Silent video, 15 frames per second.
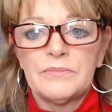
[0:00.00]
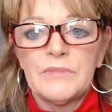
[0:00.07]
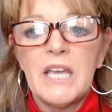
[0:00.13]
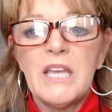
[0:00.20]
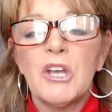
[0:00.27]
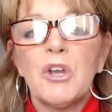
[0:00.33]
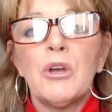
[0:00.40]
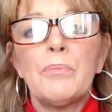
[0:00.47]

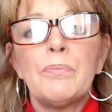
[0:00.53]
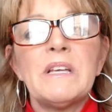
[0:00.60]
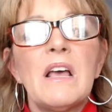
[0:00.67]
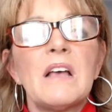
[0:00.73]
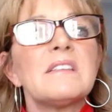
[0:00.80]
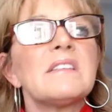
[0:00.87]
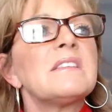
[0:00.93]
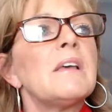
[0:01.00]
And it could be
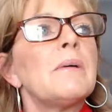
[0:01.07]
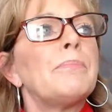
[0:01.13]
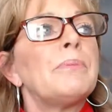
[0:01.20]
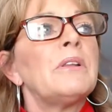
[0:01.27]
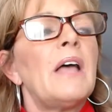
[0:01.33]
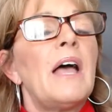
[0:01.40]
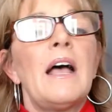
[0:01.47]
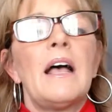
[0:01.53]
as
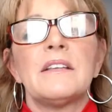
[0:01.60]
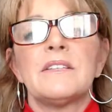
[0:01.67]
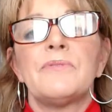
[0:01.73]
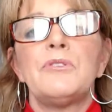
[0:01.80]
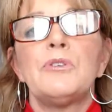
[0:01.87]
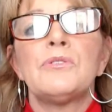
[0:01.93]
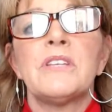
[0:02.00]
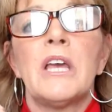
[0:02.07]
simple as, if
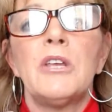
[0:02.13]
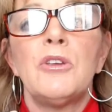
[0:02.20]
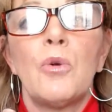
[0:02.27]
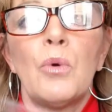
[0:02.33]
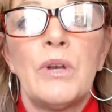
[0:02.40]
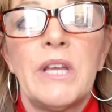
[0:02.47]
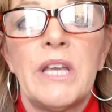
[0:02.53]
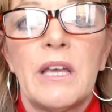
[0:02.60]
you say you're
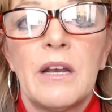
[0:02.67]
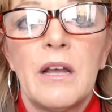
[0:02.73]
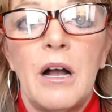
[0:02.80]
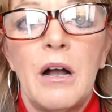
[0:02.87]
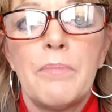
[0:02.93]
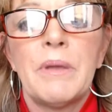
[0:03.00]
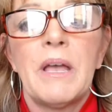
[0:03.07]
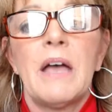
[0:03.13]
going to get
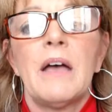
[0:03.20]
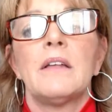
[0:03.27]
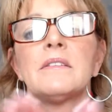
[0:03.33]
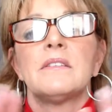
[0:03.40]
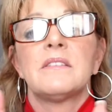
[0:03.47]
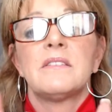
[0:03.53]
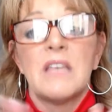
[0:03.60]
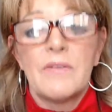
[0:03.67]
up at
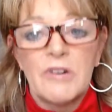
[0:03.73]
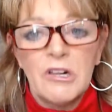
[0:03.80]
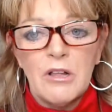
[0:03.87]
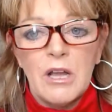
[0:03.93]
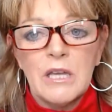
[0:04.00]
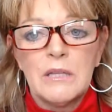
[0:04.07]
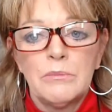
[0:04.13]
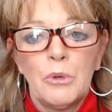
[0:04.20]
7
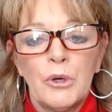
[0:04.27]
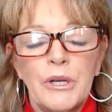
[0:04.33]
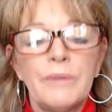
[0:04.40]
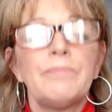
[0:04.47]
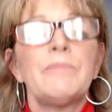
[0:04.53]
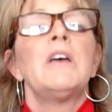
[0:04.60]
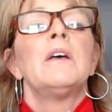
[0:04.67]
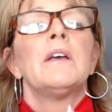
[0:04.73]
o'clock in the morning,
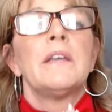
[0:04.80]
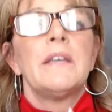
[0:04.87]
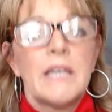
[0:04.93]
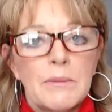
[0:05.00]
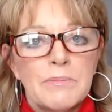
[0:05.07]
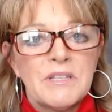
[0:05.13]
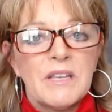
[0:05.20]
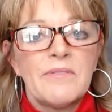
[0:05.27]
get
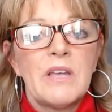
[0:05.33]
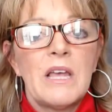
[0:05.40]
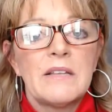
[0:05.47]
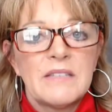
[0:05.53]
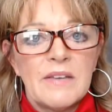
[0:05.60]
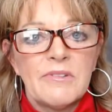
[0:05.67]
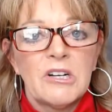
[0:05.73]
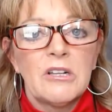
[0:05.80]
up at
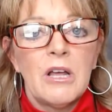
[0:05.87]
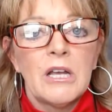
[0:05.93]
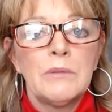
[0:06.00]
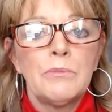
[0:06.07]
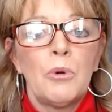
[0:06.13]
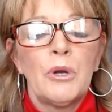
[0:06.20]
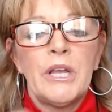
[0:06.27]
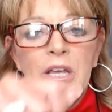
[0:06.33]
7 o'clock in
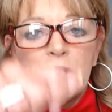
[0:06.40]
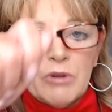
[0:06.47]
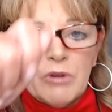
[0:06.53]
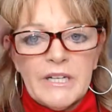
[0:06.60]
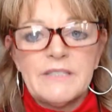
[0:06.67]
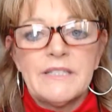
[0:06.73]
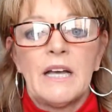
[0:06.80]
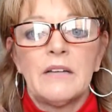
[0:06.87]
the morning and
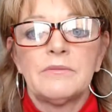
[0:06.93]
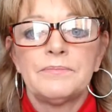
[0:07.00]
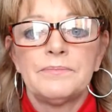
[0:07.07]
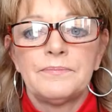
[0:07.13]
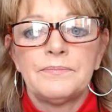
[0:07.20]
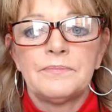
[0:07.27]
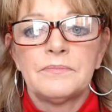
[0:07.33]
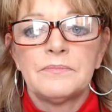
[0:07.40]
write it down.
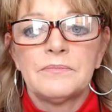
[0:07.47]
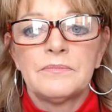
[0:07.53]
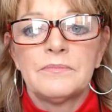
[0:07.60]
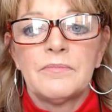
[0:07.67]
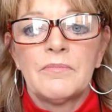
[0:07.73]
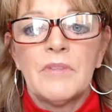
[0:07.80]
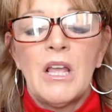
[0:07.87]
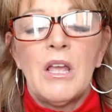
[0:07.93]

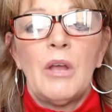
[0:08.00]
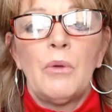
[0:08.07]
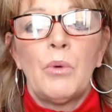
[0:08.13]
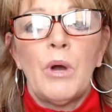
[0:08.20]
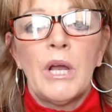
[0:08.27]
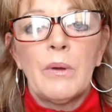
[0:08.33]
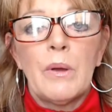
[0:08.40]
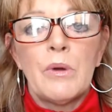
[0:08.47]
And
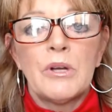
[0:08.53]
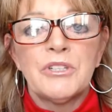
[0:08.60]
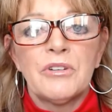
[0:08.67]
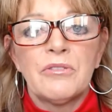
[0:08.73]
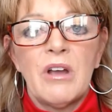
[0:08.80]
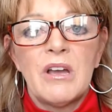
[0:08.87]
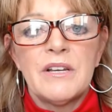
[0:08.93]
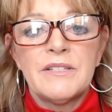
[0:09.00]
why do I want you
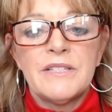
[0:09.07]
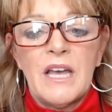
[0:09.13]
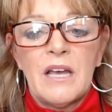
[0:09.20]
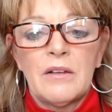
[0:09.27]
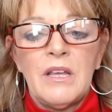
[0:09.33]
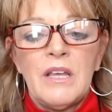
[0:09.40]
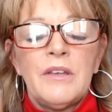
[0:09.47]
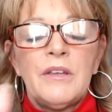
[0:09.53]
to write it down?